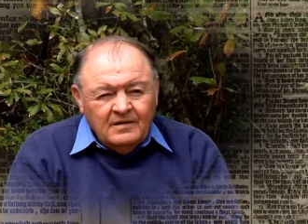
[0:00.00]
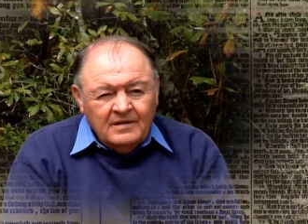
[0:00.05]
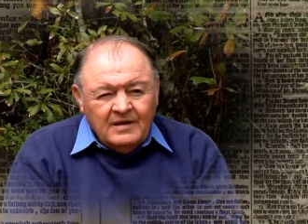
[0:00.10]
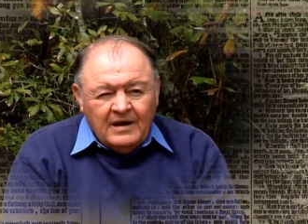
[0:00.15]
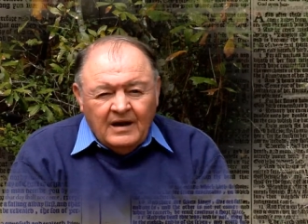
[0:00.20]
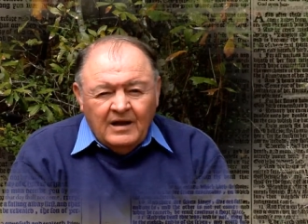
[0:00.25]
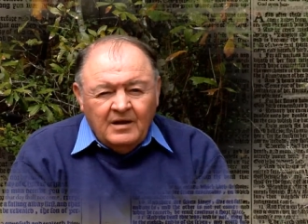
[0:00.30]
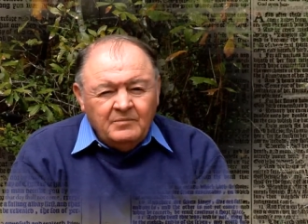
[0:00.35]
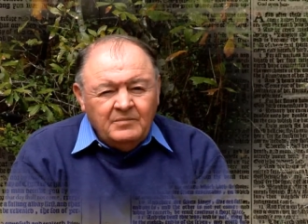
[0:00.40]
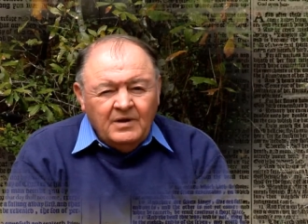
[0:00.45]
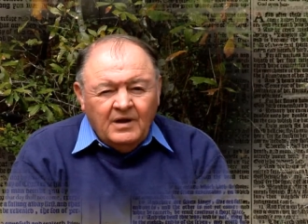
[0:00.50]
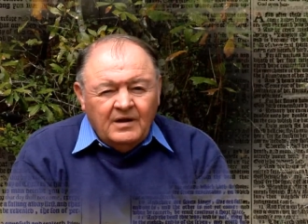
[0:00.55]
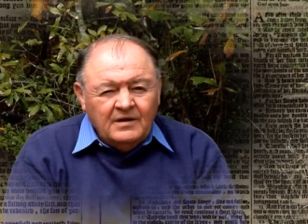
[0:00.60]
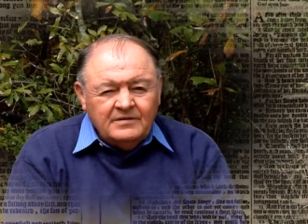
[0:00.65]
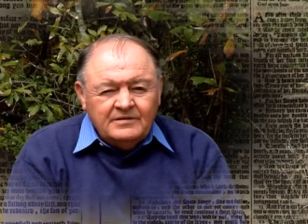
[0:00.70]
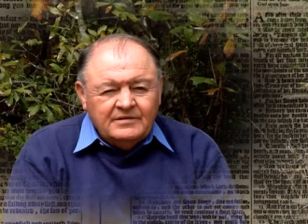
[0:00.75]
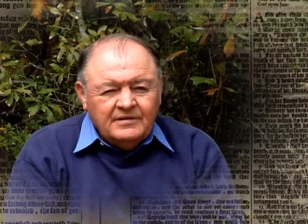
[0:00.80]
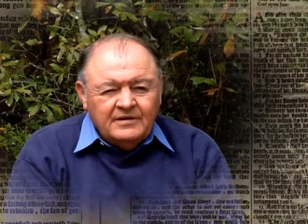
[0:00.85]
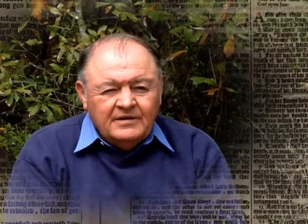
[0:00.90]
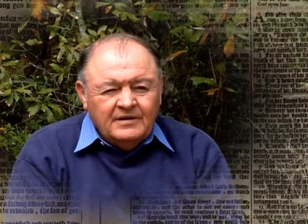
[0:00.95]
that I'm
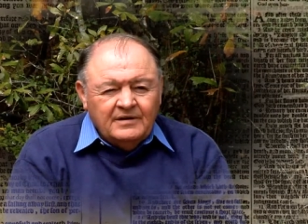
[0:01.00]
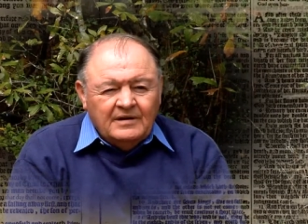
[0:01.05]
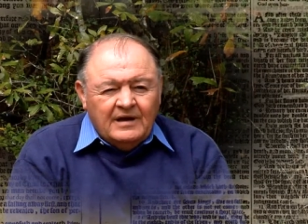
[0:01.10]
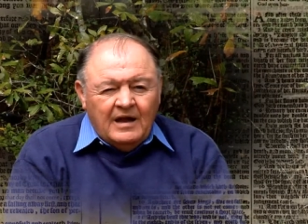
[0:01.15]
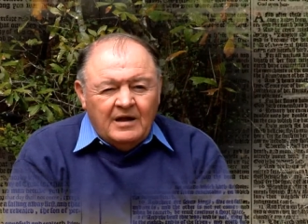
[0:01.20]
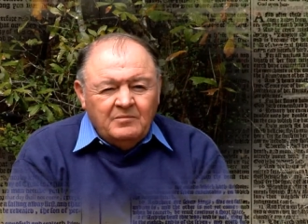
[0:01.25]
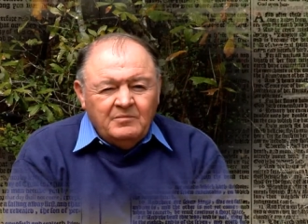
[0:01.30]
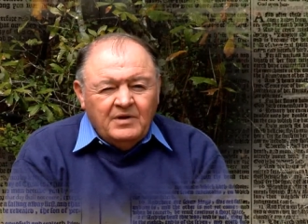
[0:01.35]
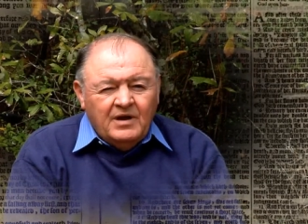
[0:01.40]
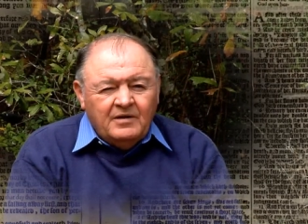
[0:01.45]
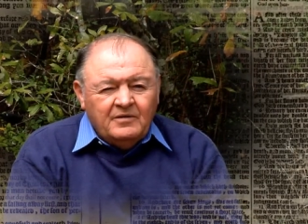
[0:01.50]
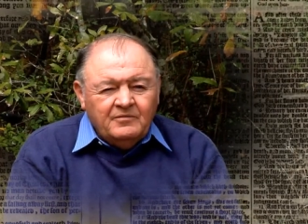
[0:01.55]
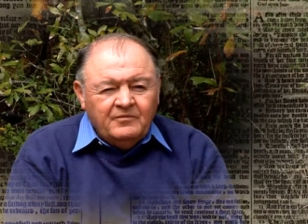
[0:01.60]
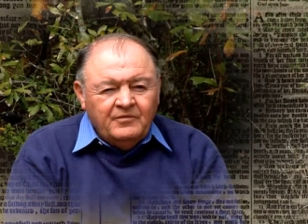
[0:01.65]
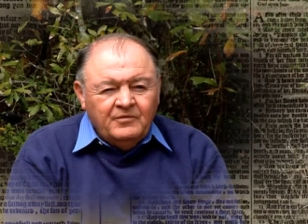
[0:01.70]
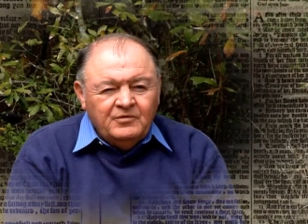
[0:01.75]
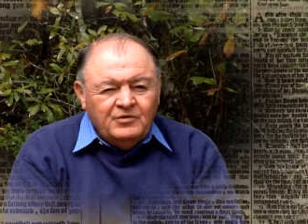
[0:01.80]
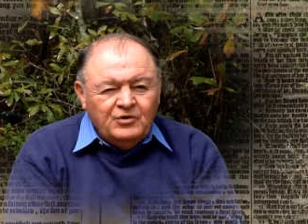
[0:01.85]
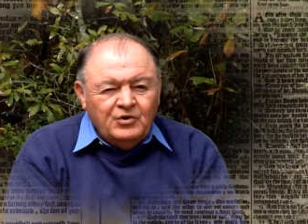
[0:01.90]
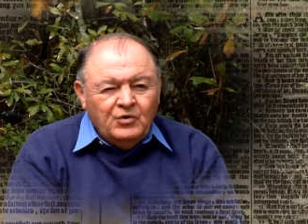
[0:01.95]

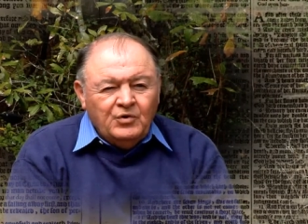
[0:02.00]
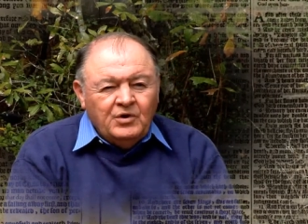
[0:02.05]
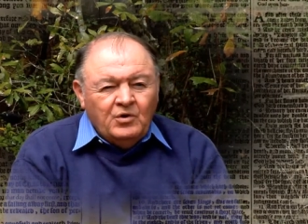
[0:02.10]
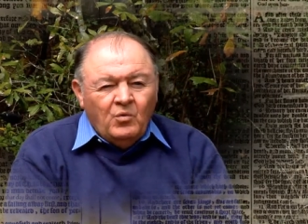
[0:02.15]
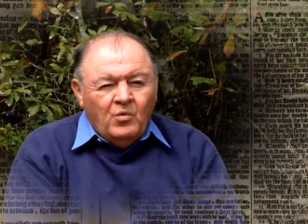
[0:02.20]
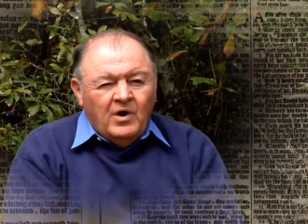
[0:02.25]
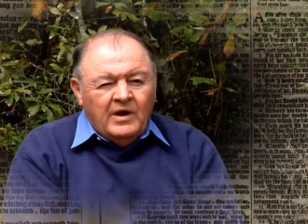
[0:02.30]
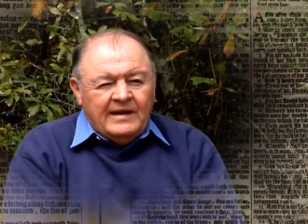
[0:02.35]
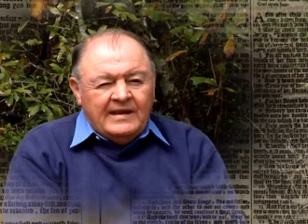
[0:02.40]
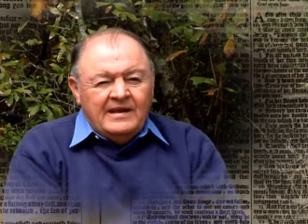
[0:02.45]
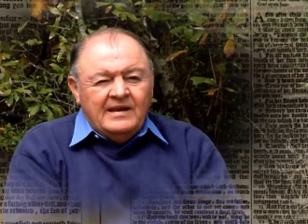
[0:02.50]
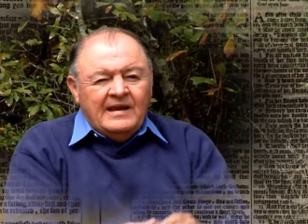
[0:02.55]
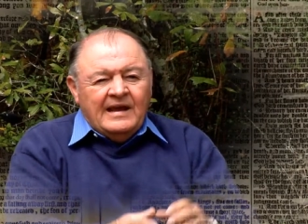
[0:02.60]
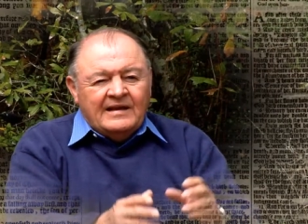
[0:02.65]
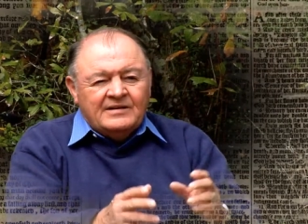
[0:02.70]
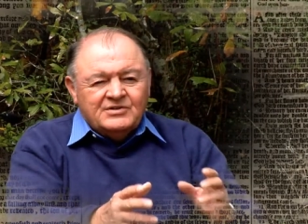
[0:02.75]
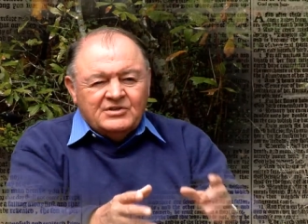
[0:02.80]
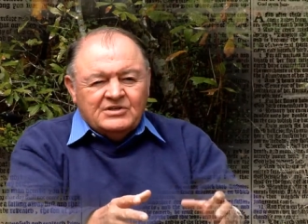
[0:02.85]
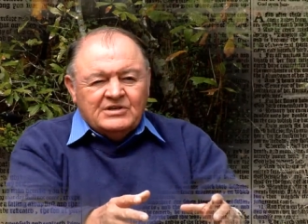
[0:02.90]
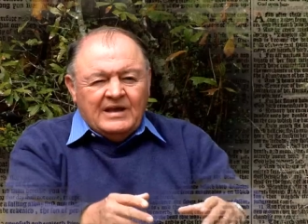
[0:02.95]
not doing what He
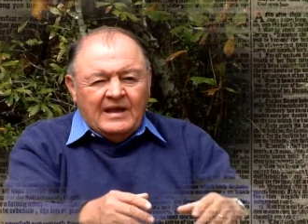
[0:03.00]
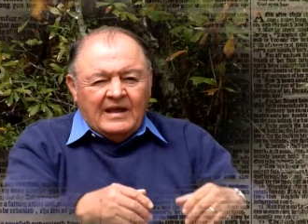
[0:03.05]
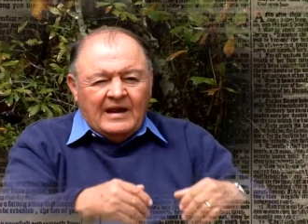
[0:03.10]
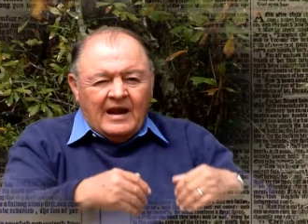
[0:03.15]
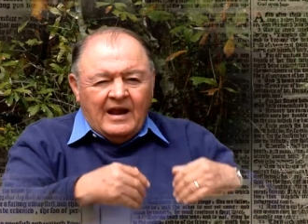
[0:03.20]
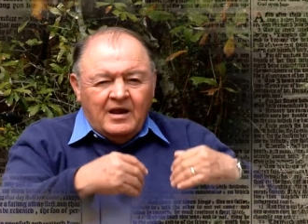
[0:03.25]
has said.